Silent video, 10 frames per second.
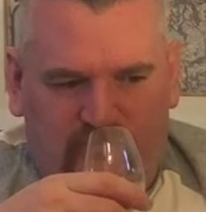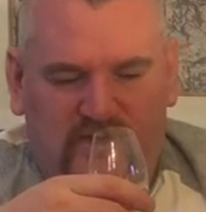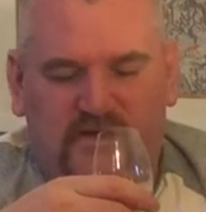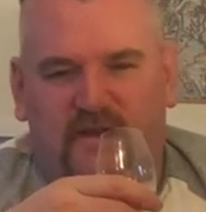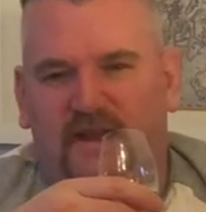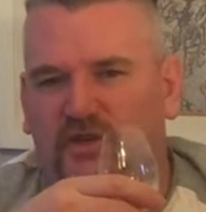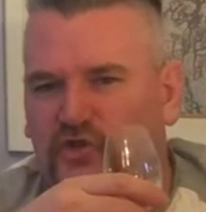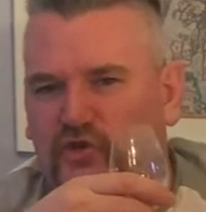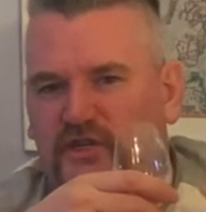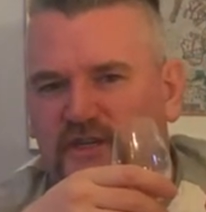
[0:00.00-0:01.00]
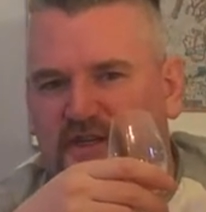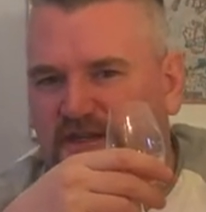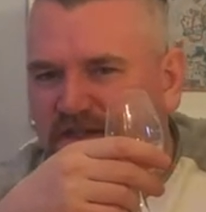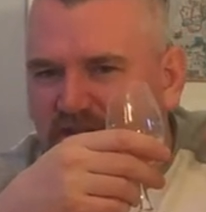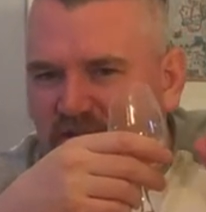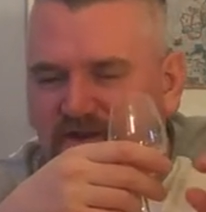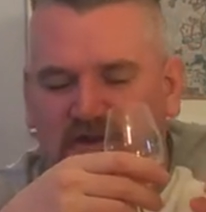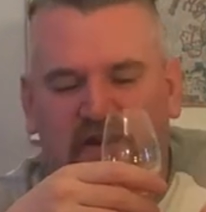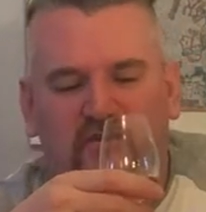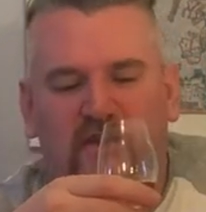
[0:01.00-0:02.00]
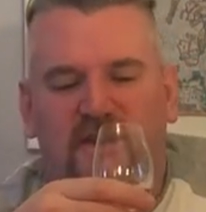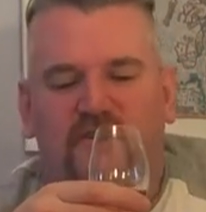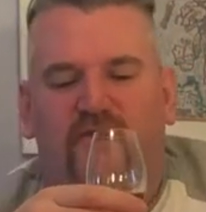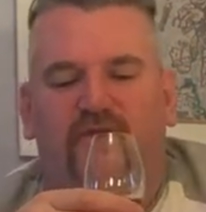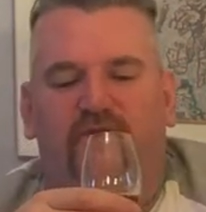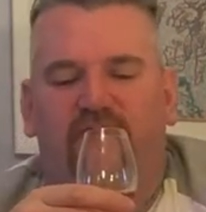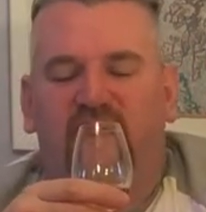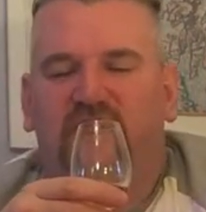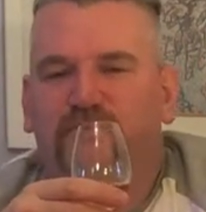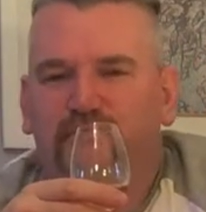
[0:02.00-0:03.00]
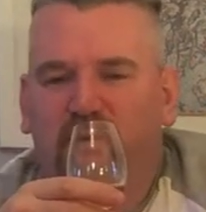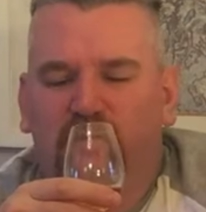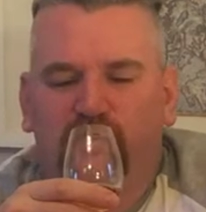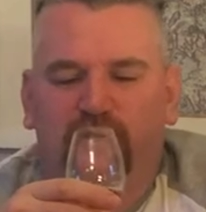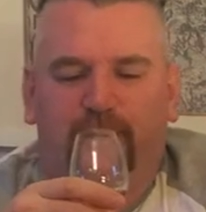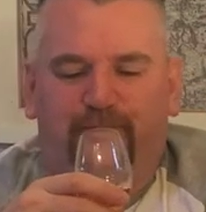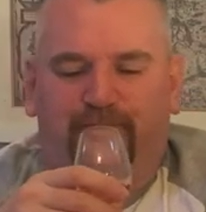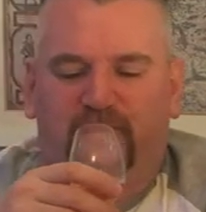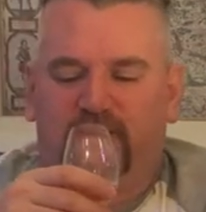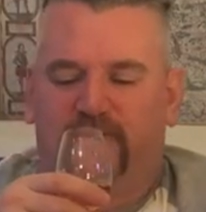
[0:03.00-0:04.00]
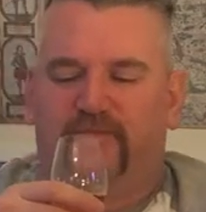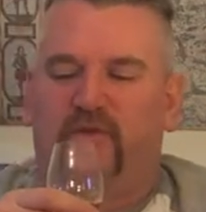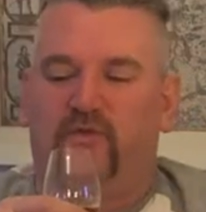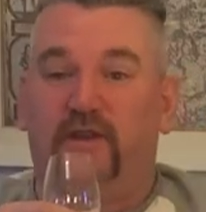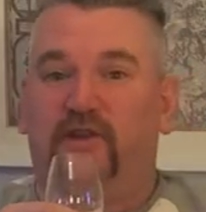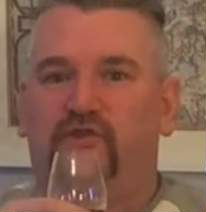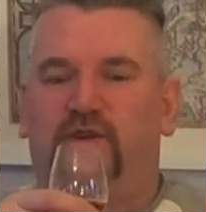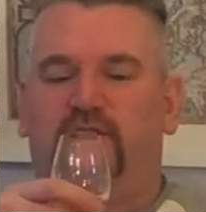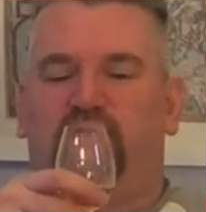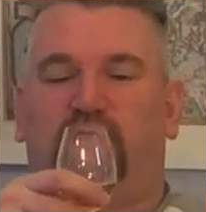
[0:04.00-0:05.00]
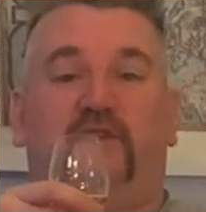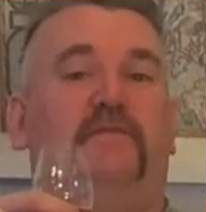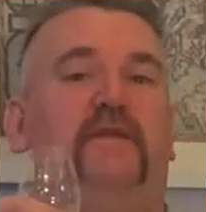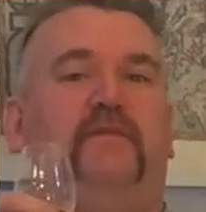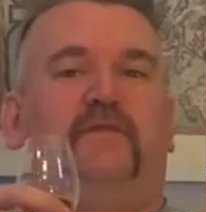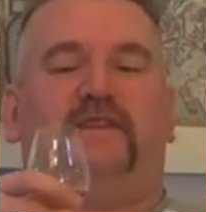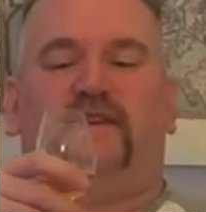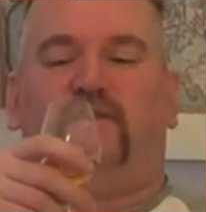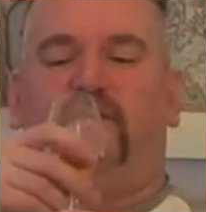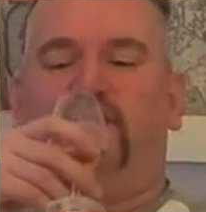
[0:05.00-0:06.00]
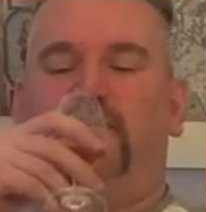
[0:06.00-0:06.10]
Still got that juiciness. It's got a really nice fresh burst. I'm really enjoying this one. You might be able to tell.